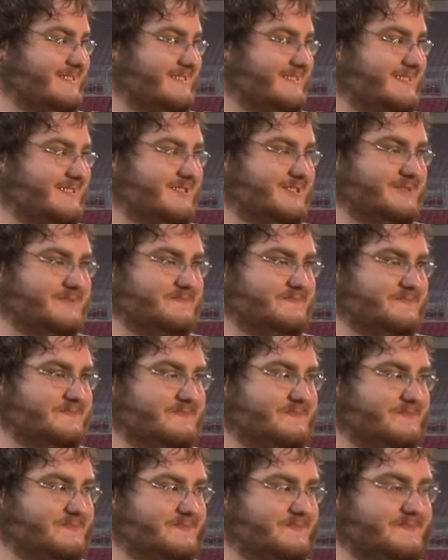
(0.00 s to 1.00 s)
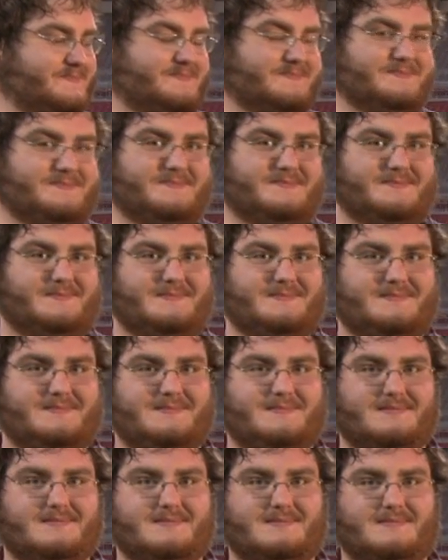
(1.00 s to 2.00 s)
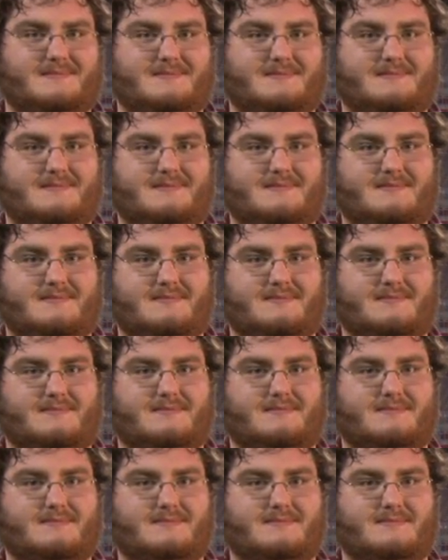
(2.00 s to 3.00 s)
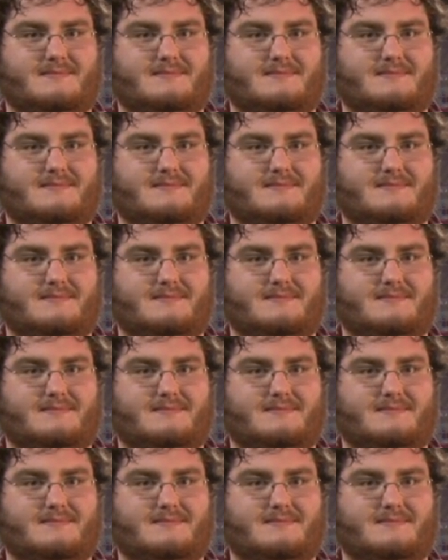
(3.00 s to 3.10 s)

No words are spoken by the person on screen.